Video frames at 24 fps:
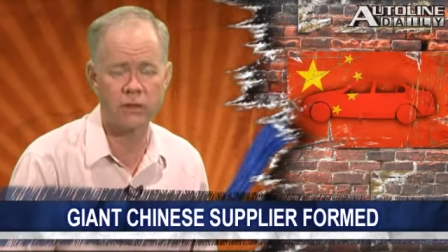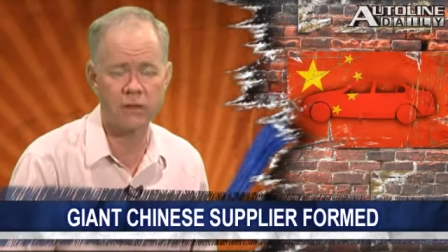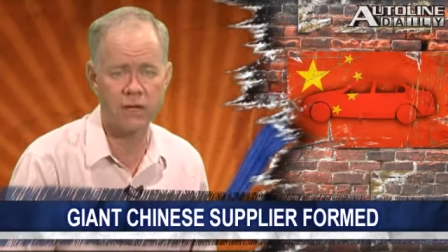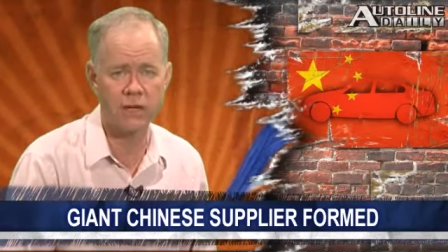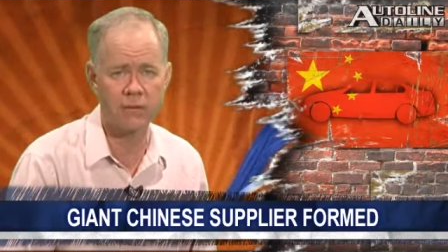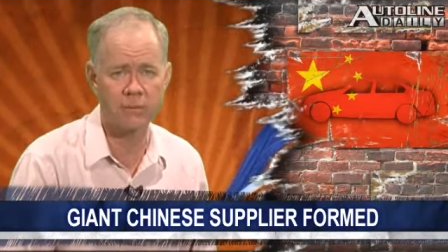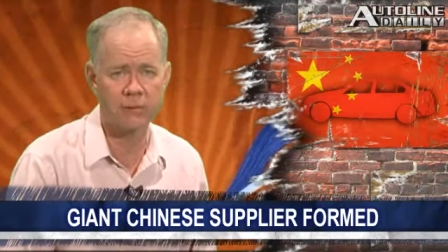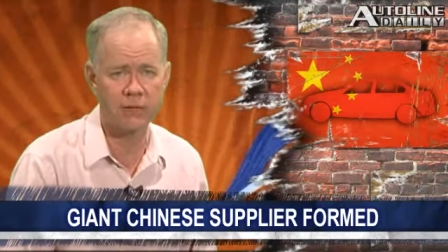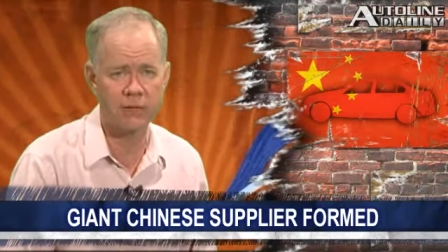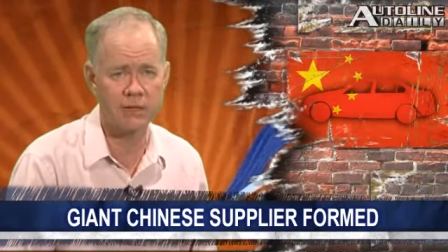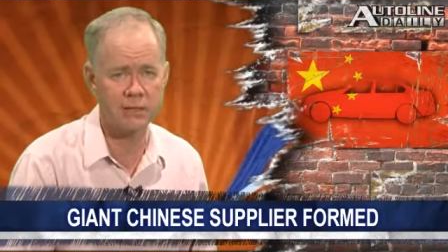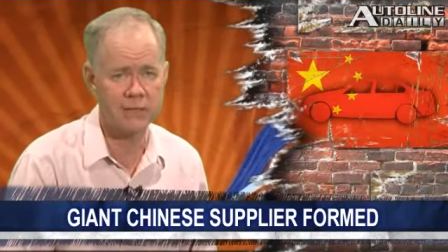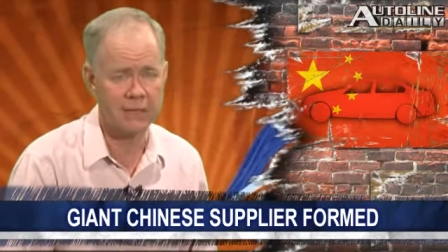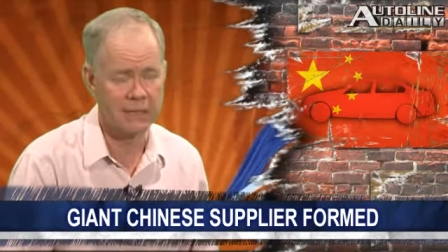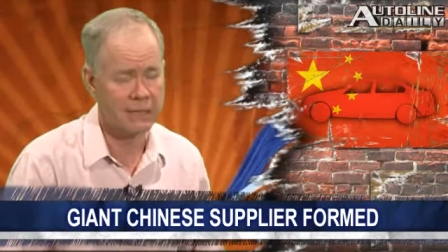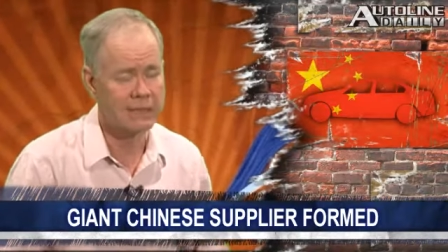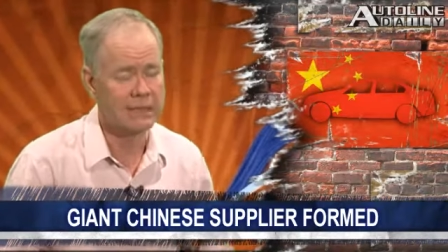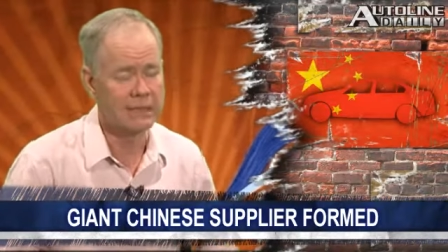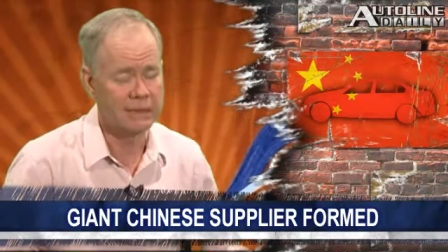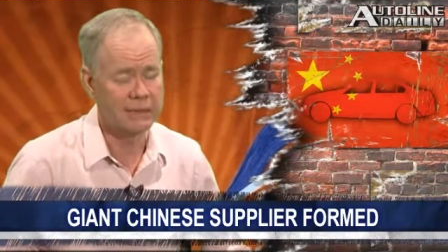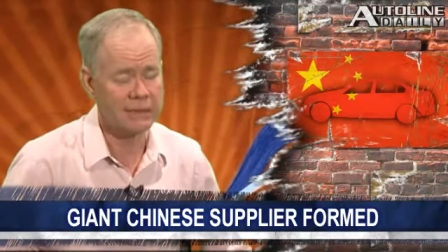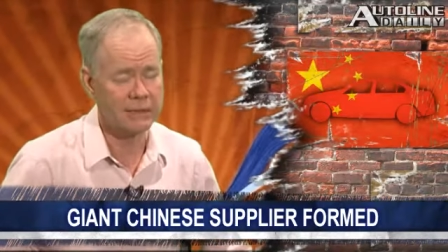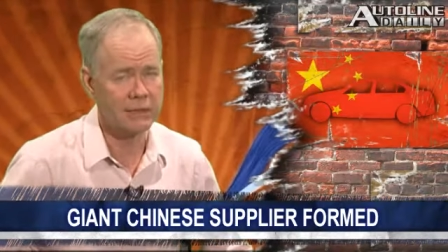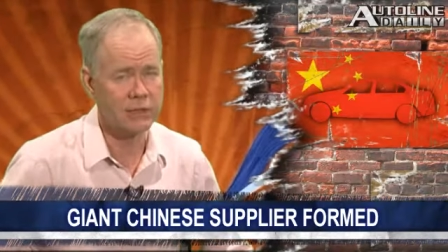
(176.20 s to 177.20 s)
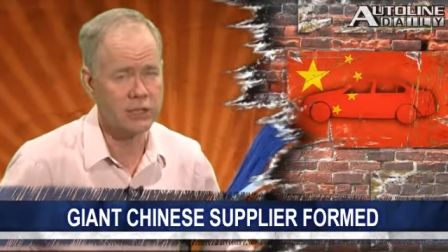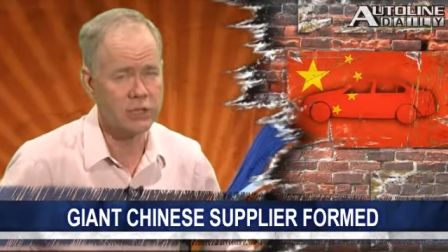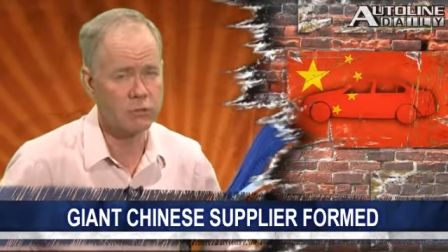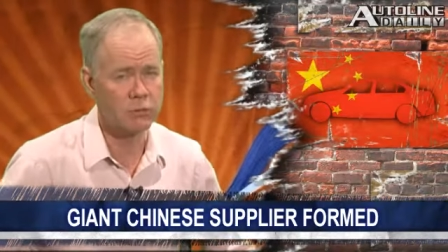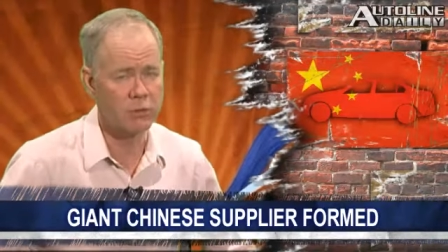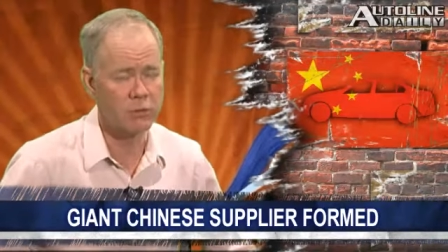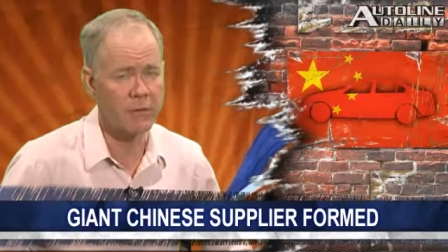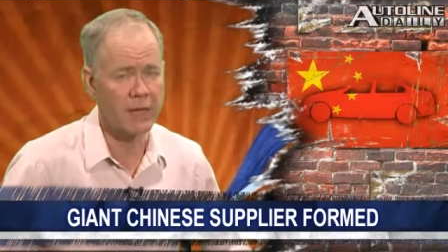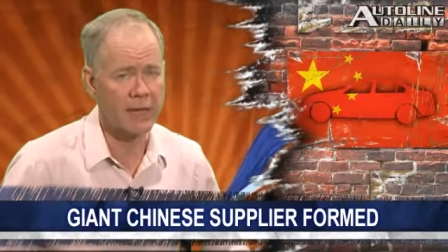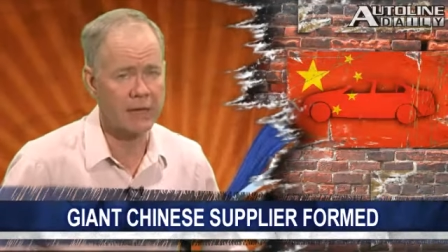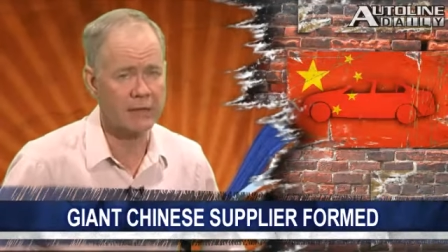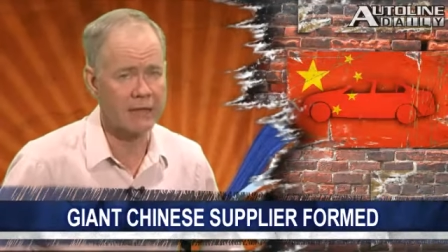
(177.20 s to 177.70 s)
companies and this will
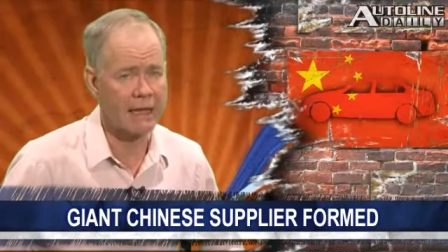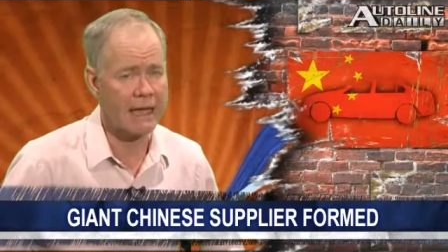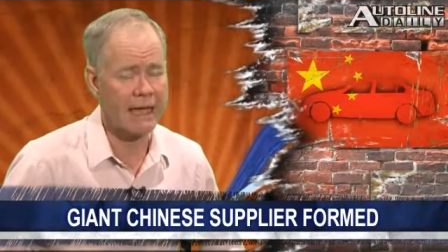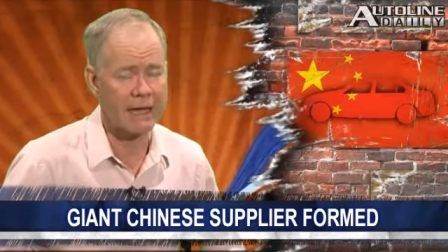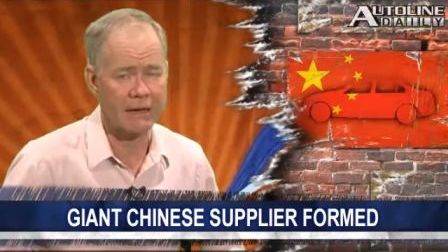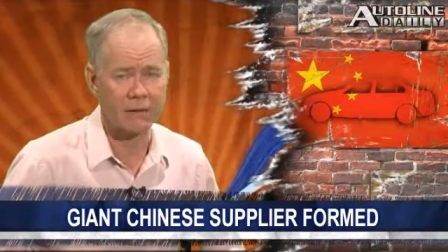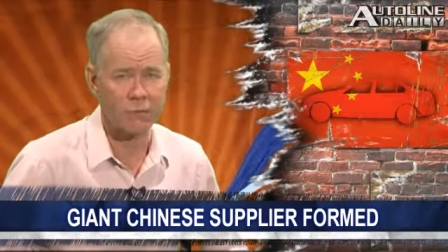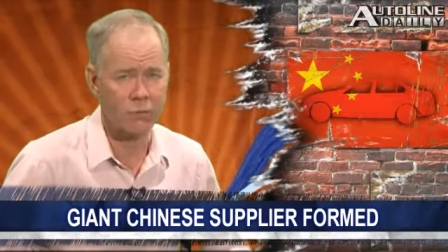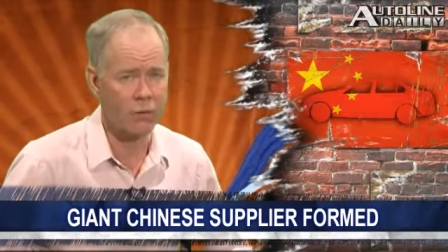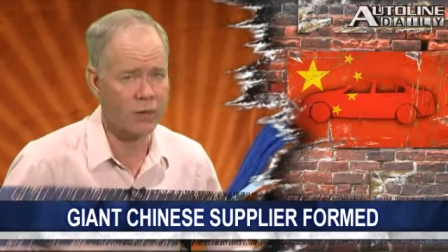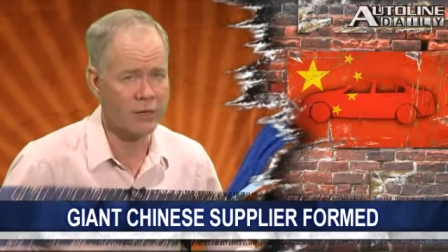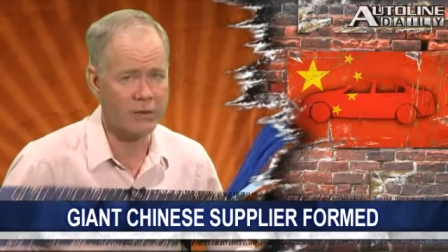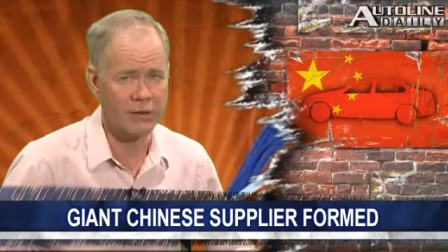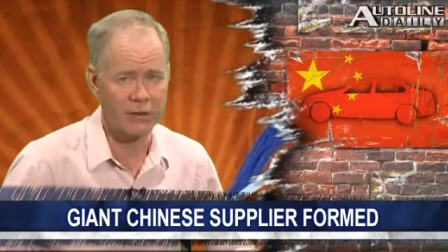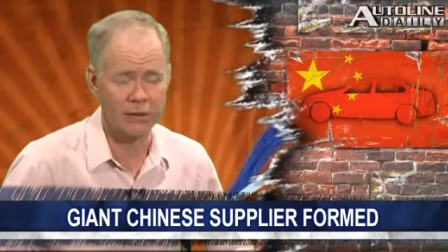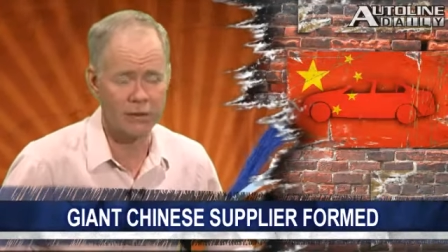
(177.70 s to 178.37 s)
make that one of the